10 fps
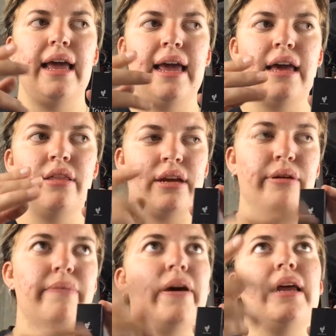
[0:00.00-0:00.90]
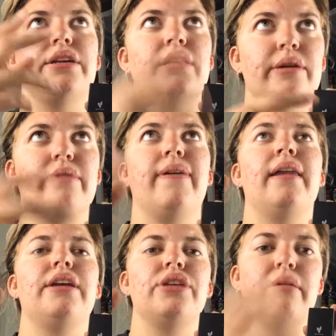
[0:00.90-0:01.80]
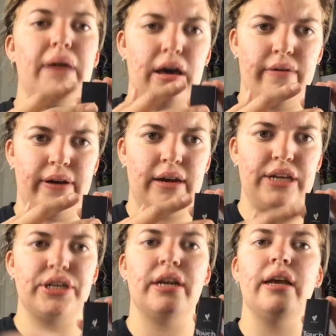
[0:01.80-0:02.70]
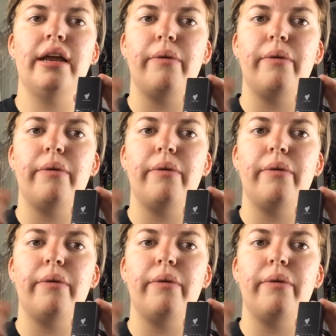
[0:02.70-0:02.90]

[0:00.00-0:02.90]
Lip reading: and the cream foundation, liquid foundation, and powder foundation.